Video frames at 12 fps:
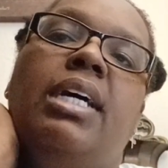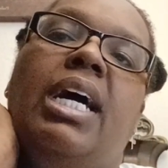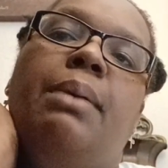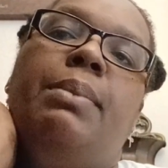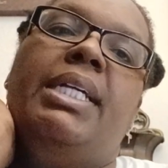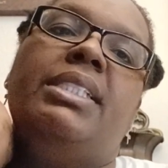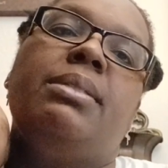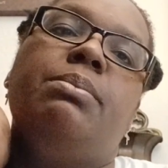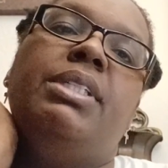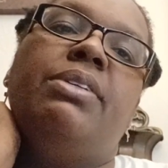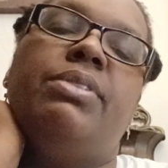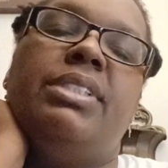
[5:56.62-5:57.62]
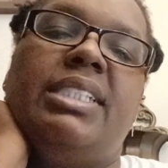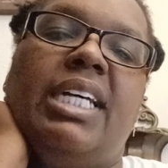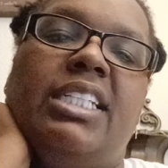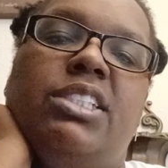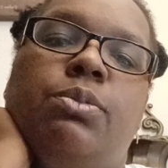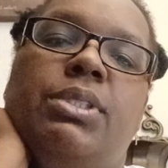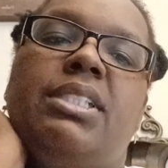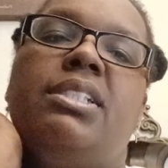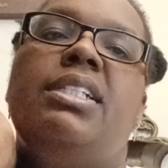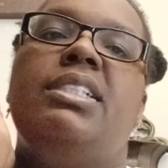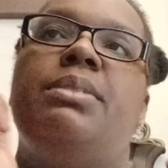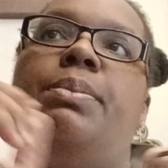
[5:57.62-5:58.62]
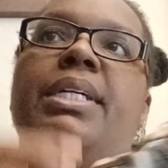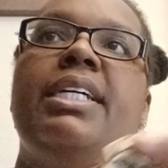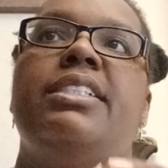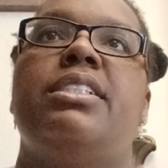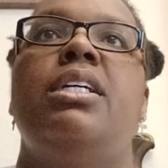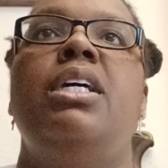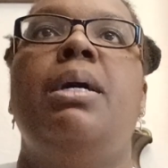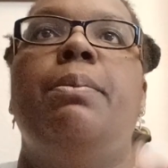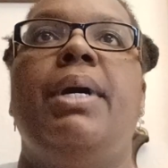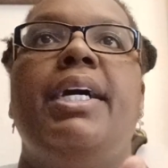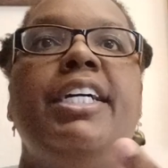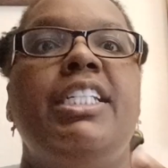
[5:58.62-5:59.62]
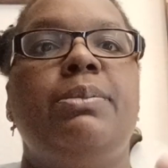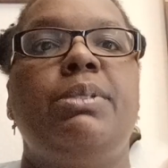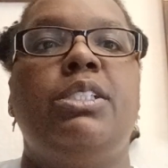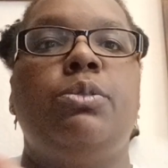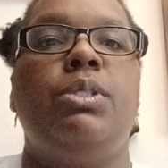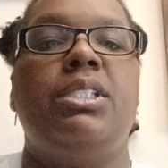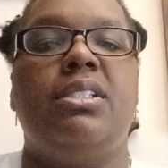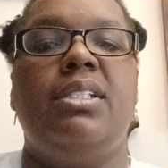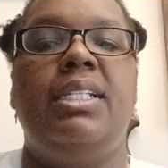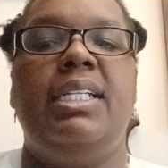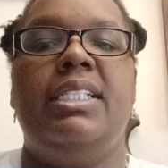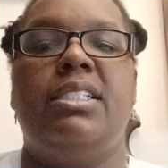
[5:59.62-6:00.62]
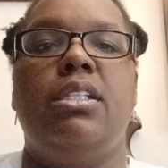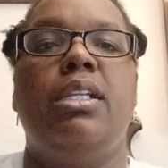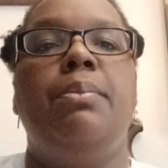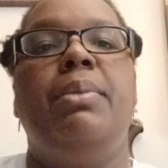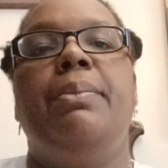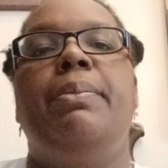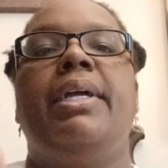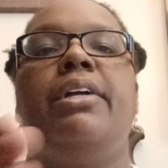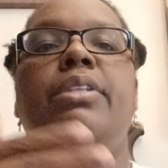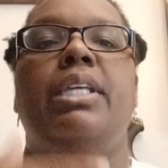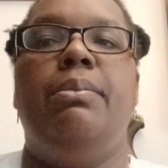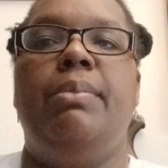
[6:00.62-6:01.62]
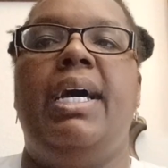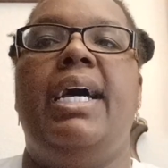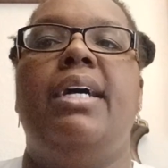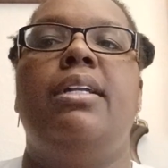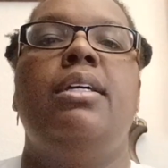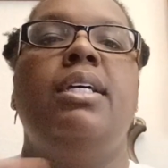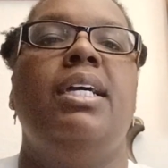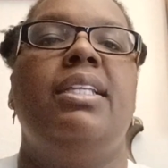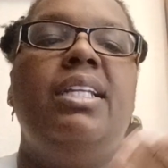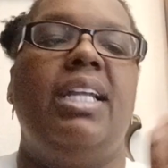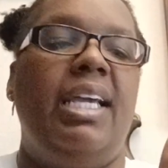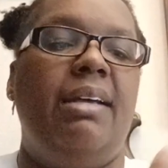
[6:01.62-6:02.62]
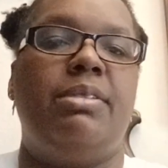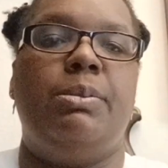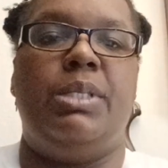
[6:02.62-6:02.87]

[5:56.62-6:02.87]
I made some different size wristlets because my husband's wristlet is a little bit bigger than mine, and then I have some